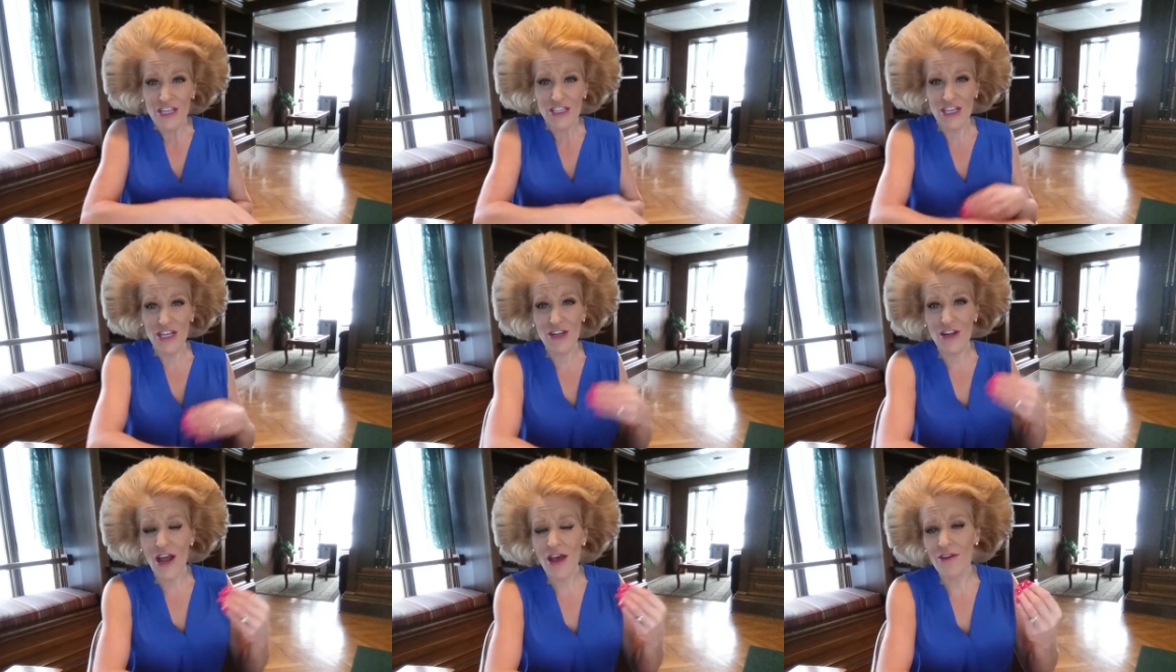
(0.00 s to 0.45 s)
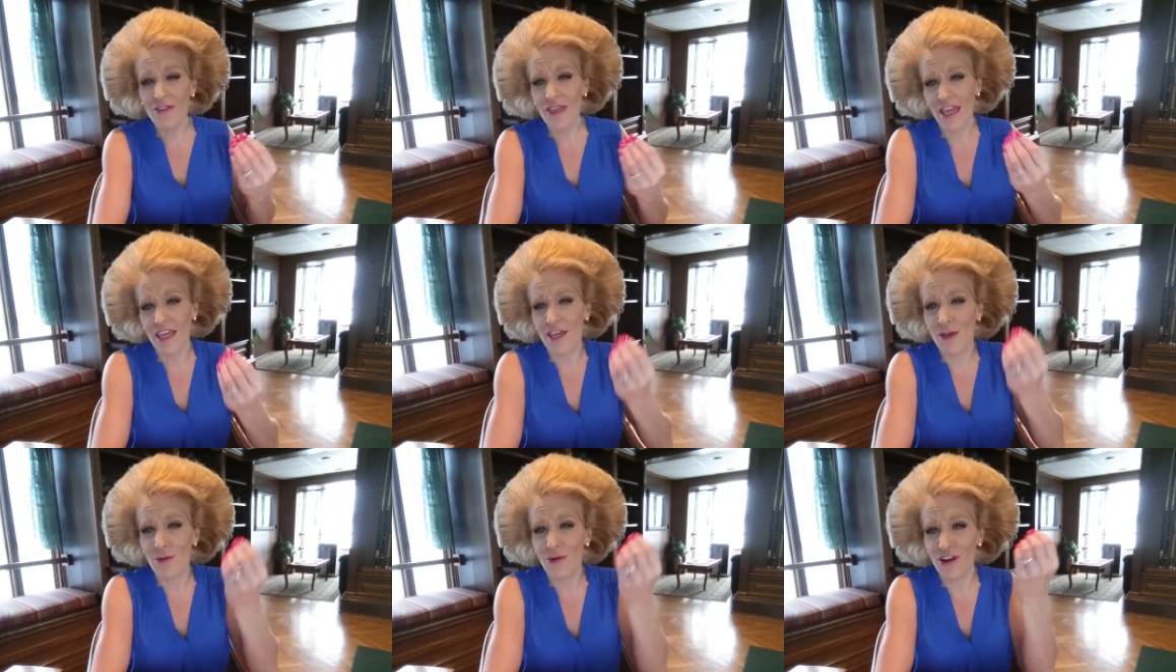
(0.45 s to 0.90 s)
Do you know
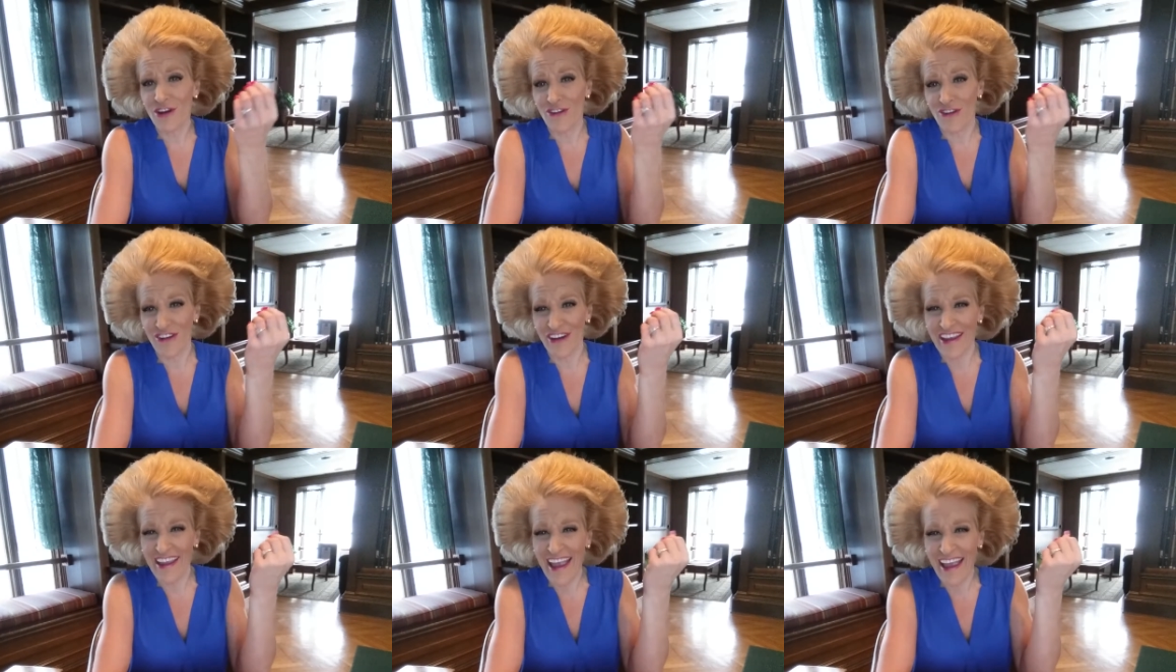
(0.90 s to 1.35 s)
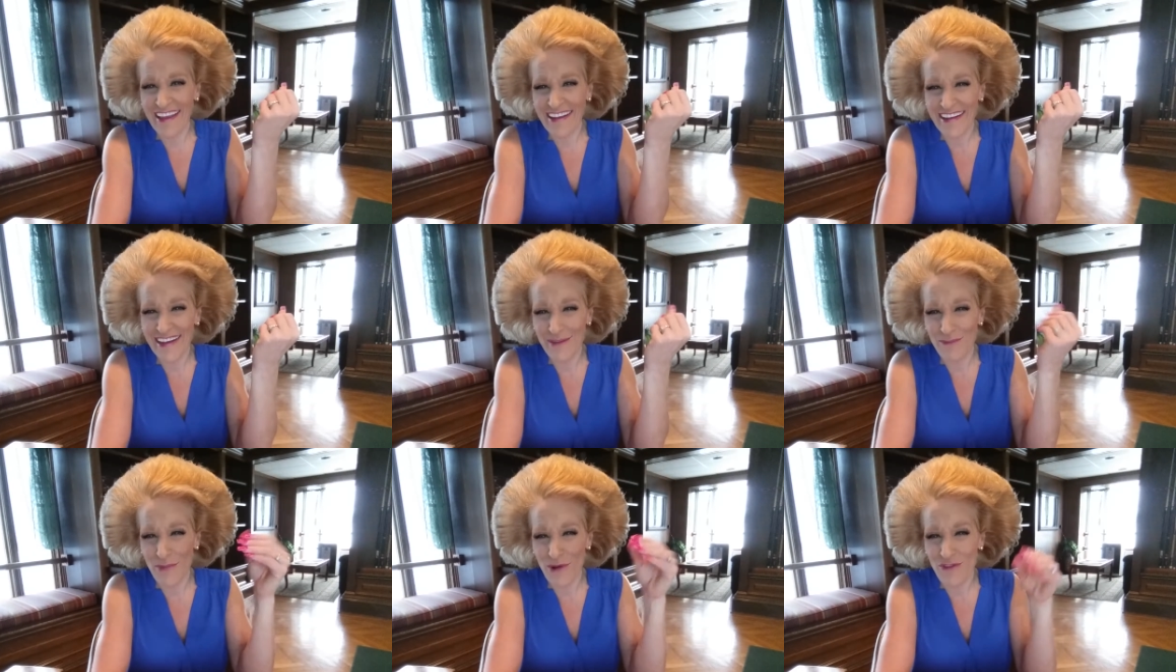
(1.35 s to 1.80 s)
that you were
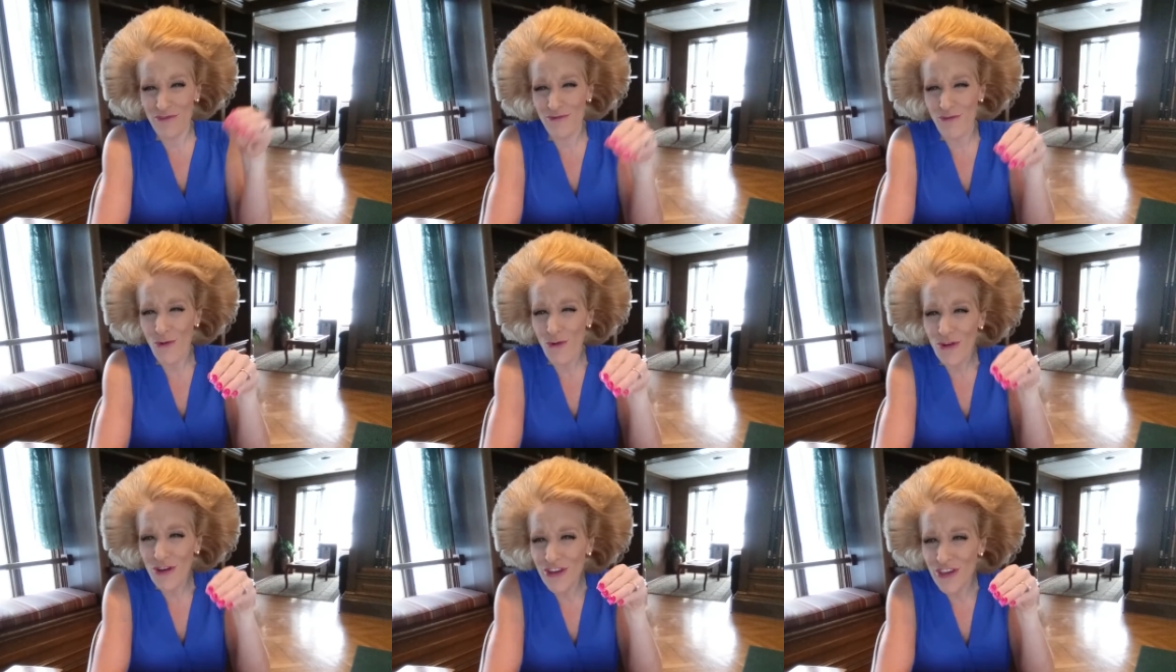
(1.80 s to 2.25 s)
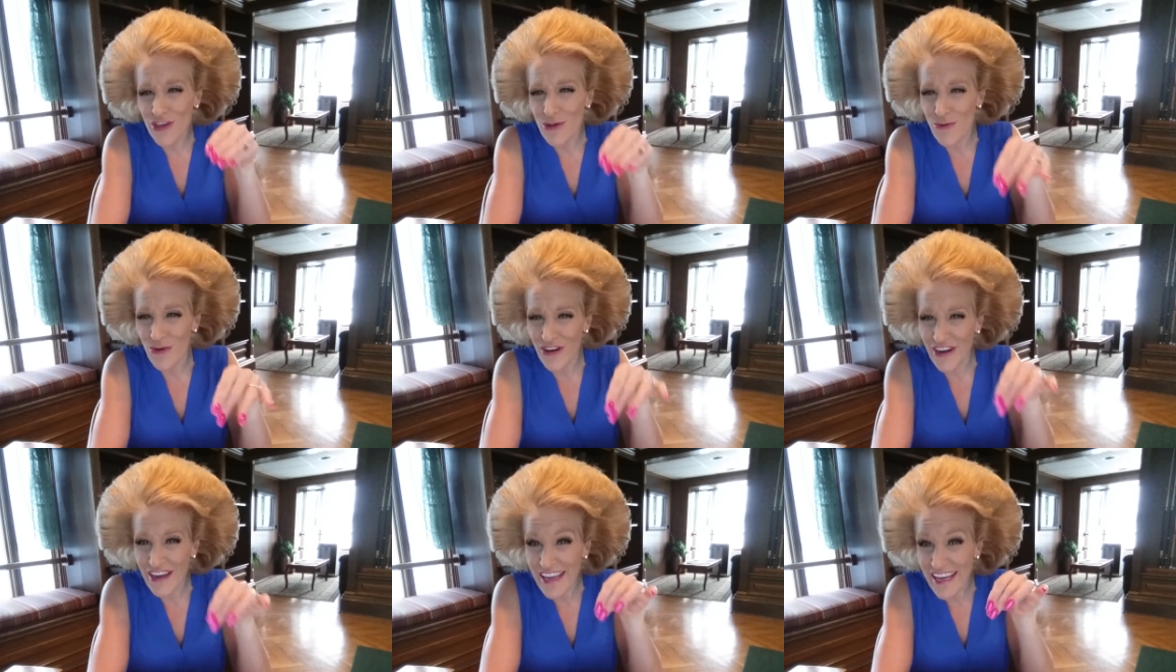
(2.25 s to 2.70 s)
created before you
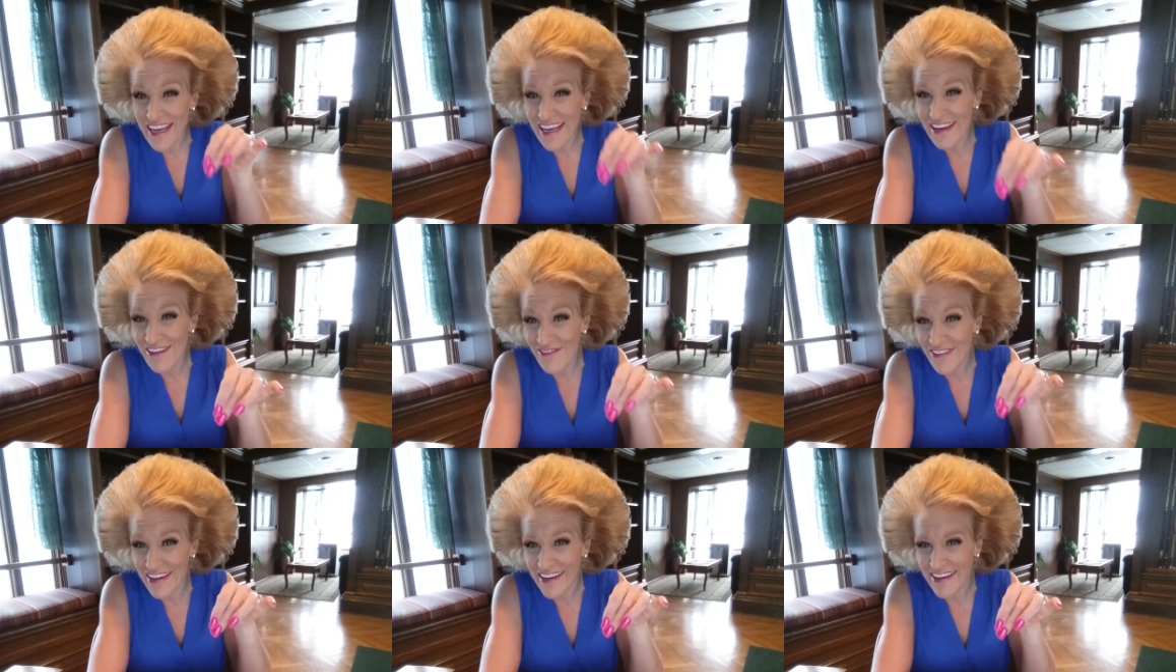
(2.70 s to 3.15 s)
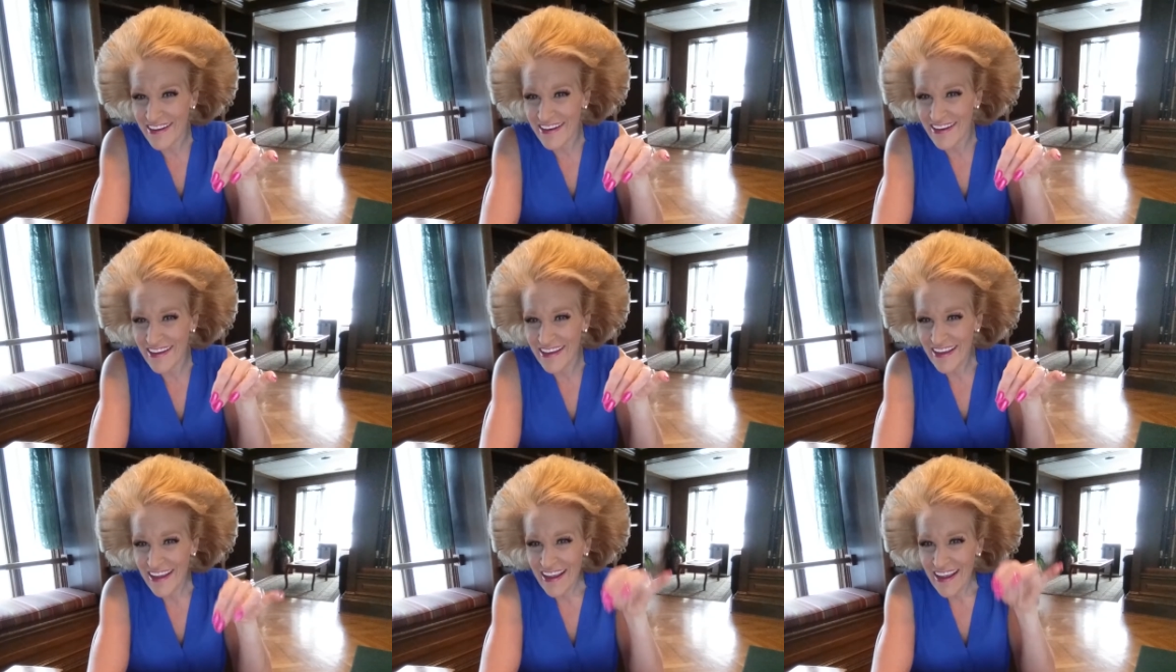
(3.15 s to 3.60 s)
were
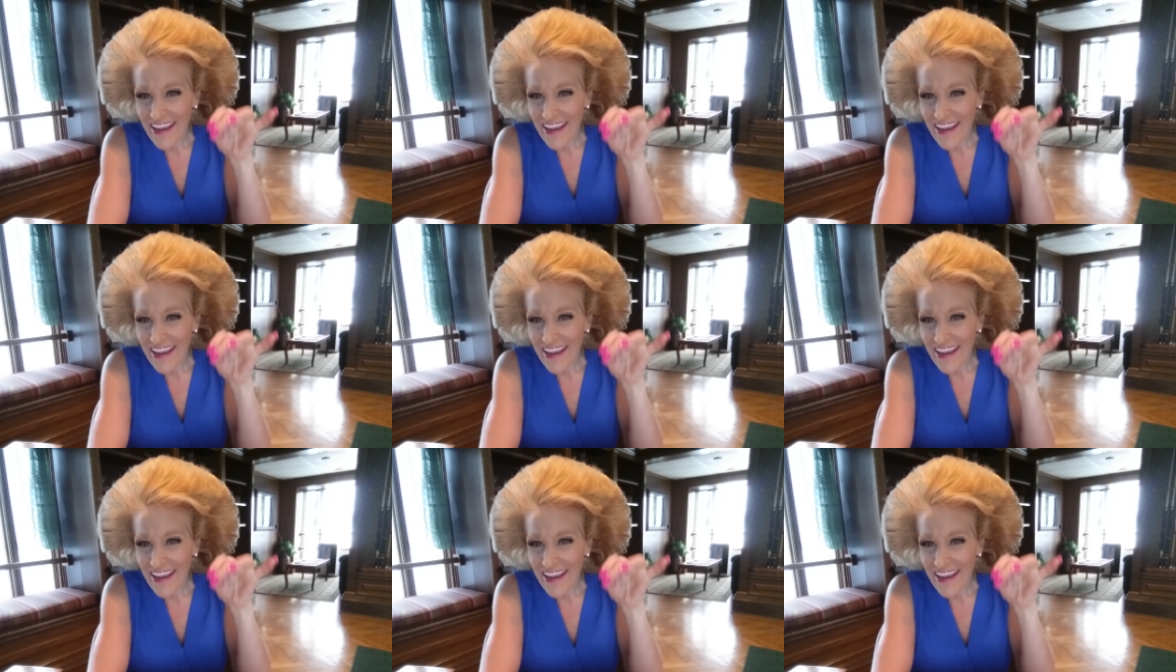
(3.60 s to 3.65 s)
even